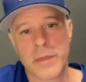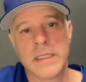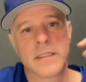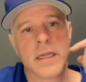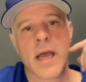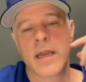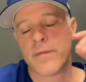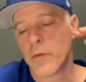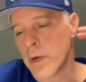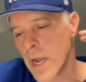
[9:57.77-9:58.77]
beast than
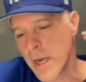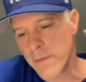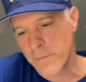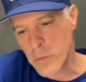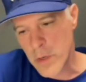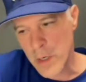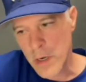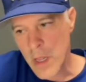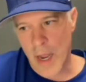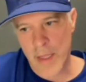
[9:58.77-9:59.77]
94.
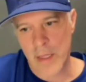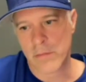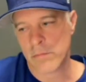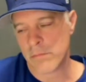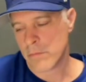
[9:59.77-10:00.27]
94, I can